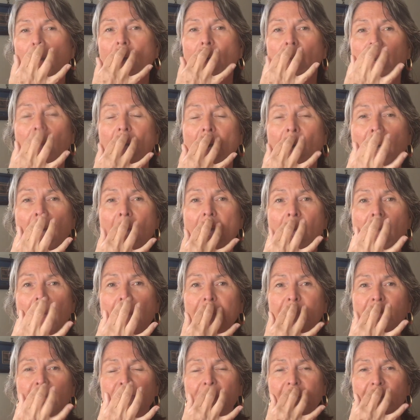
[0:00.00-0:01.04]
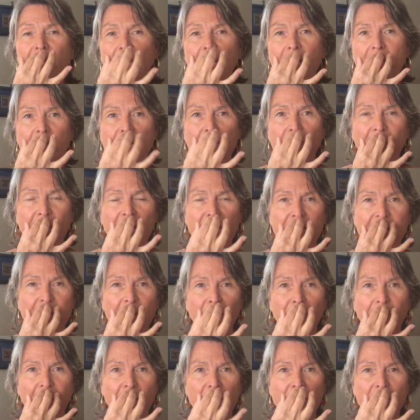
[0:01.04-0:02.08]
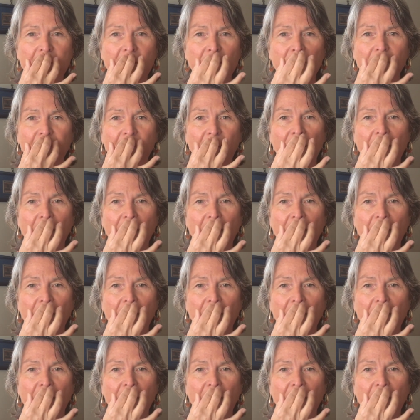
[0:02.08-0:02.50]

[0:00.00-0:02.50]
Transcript: And I'm speaking to my subconscious